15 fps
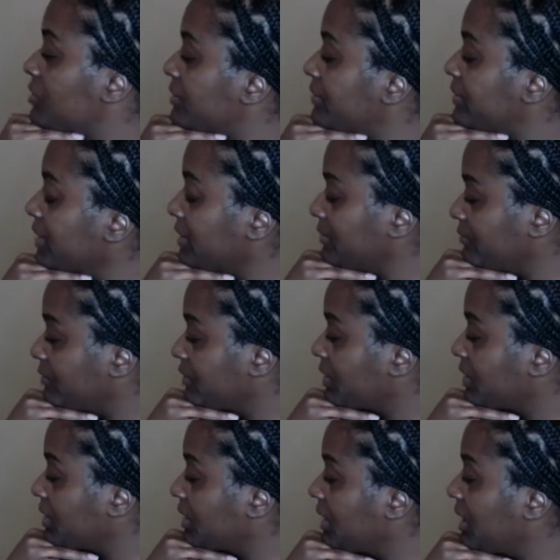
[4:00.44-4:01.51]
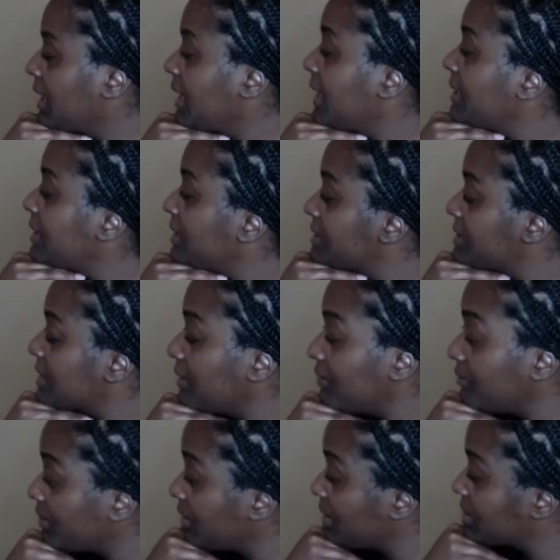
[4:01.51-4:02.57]
of envy. And this
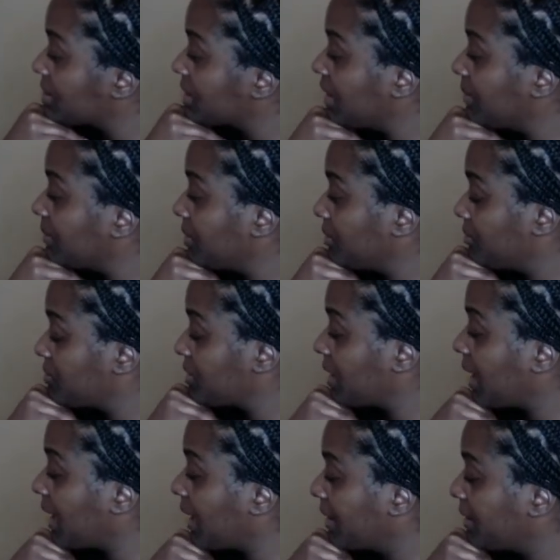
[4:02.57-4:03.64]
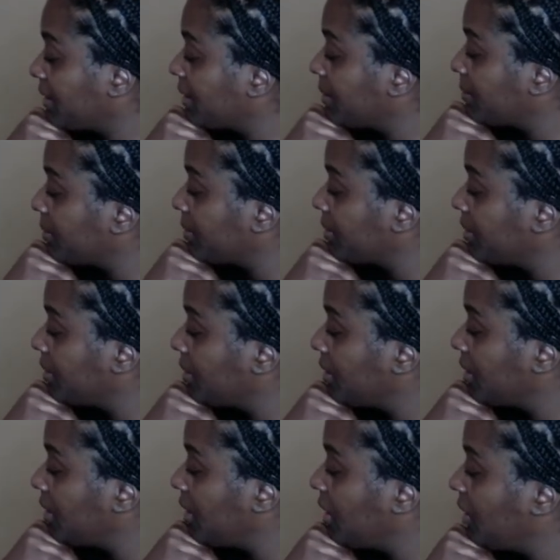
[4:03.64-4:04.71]
envy is keeping you tied up.
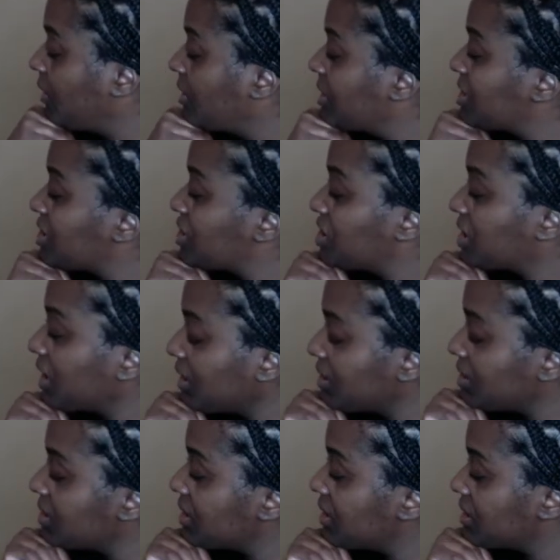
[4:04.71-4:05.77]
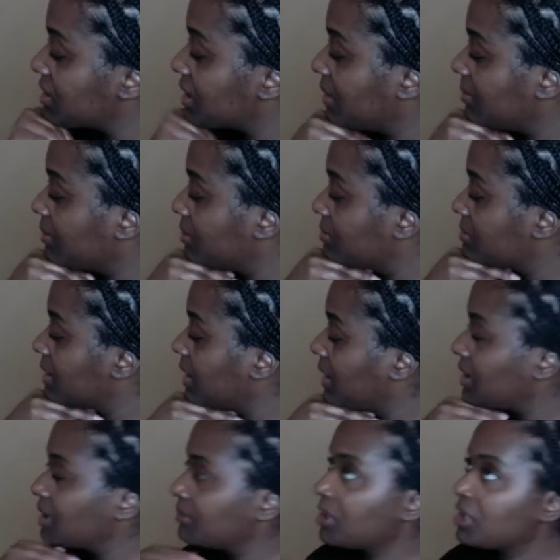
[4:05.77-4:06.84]
But this jealousy is keeping you tied
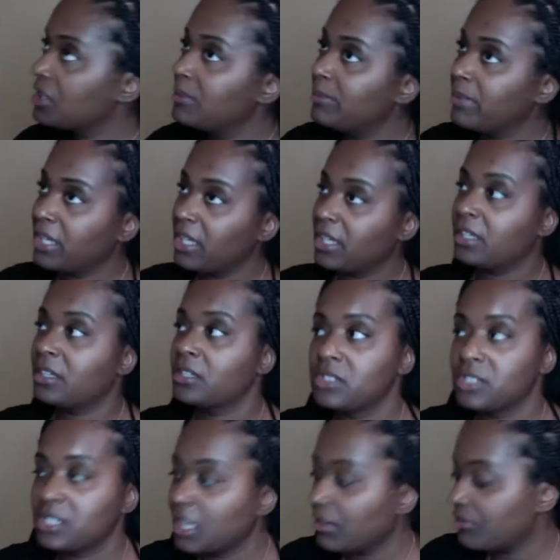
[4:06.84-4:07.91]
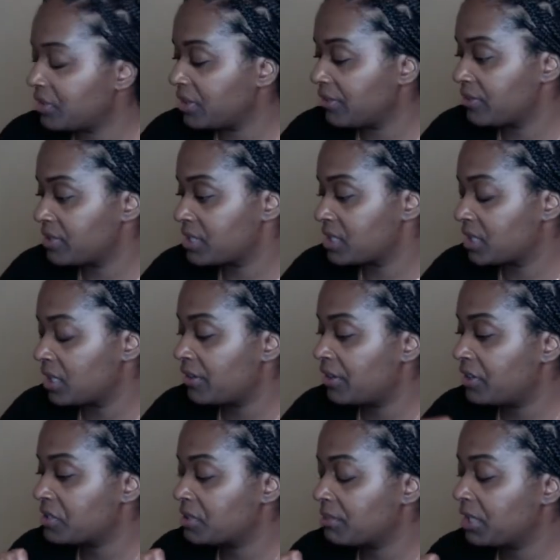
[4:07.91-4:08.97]
up. It could be several different
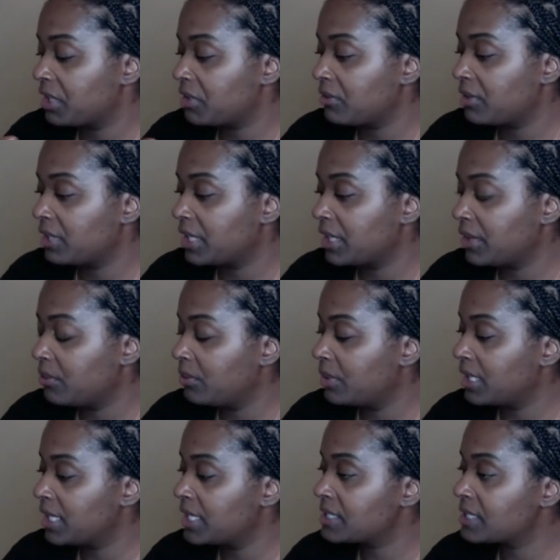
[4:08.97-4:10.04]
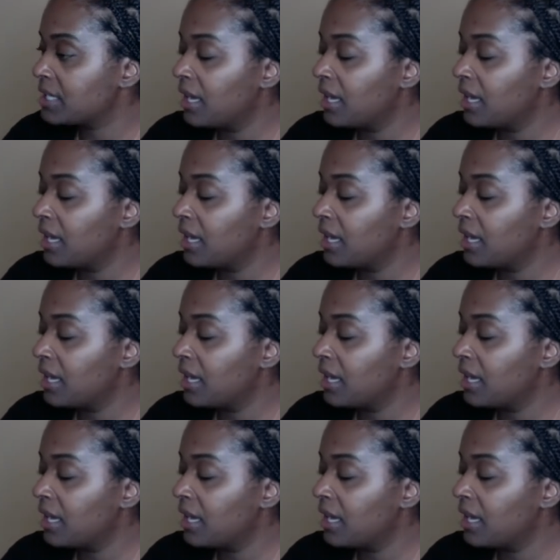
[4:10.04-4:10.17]
scenarios depending on it, who it is,